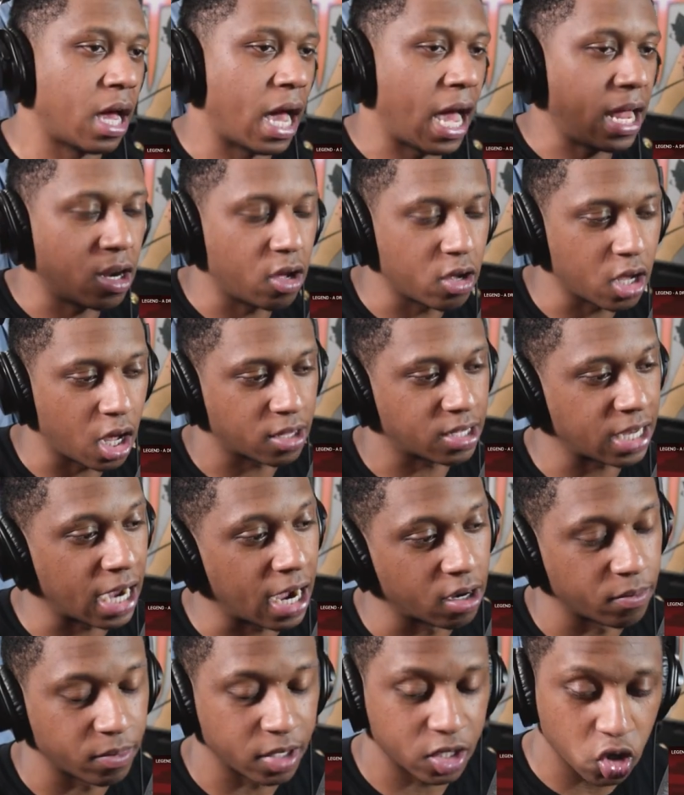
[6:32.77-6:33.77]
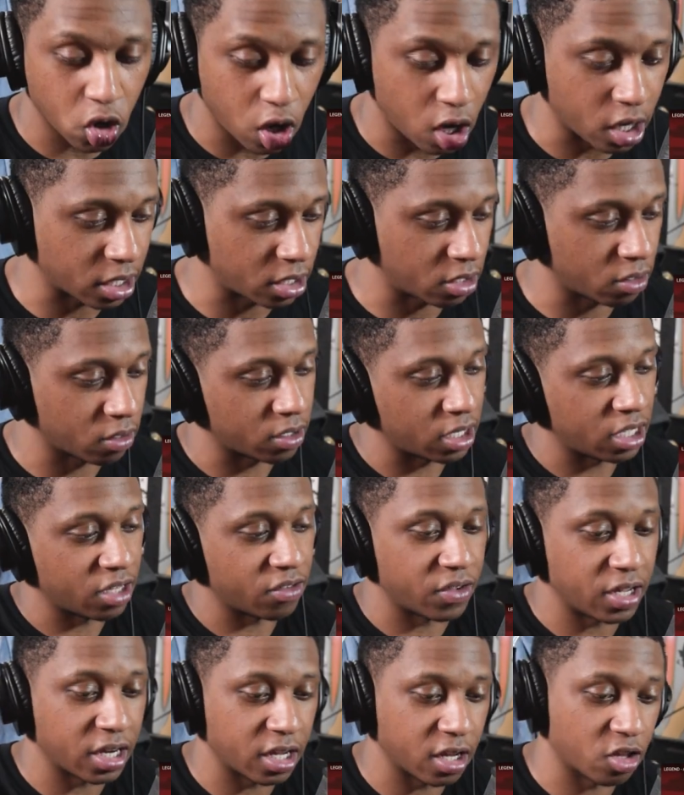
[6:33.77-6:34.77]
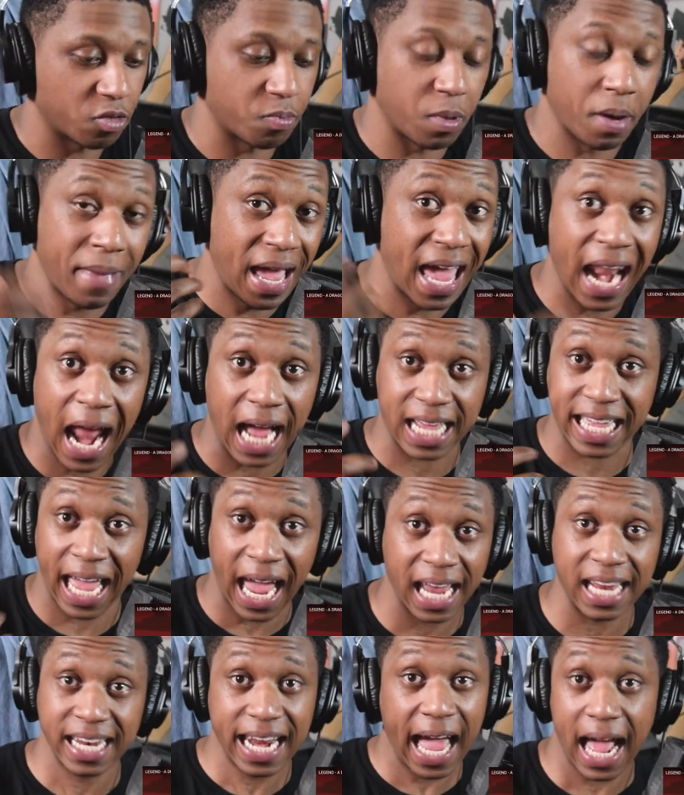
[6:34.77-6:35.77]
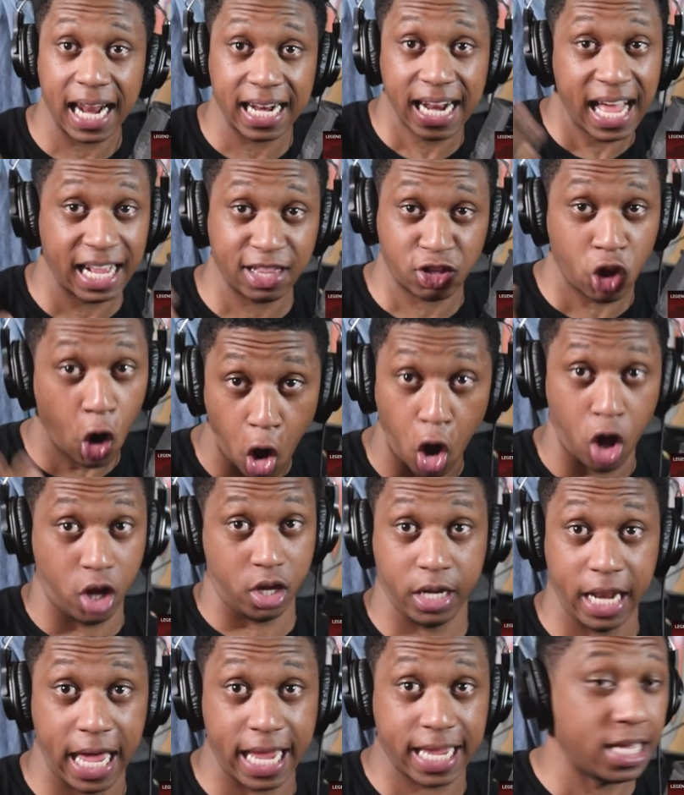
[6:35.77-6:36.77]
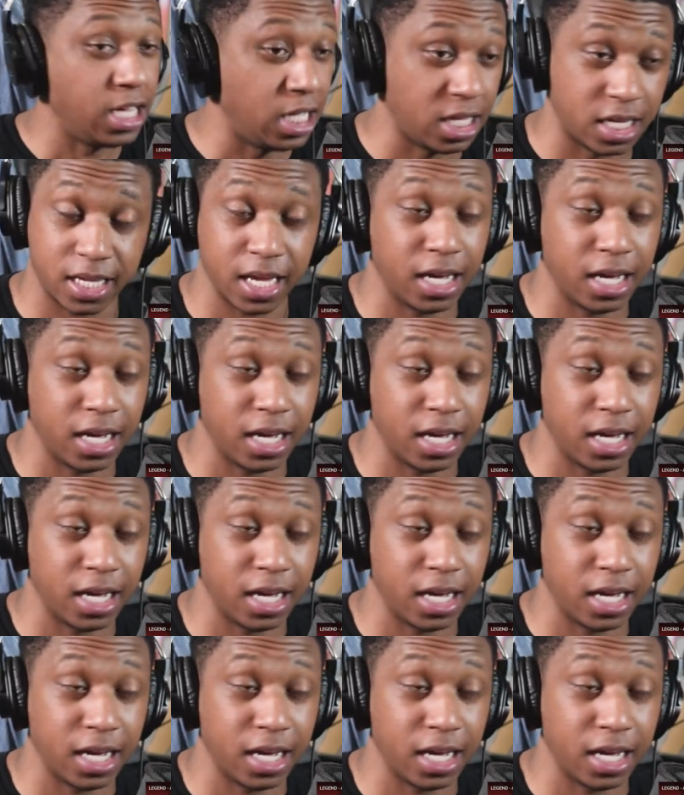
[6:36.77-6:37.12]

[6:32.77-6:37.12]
I know y'all tired of me talking during these videos, but man, I can't not not talk. Like,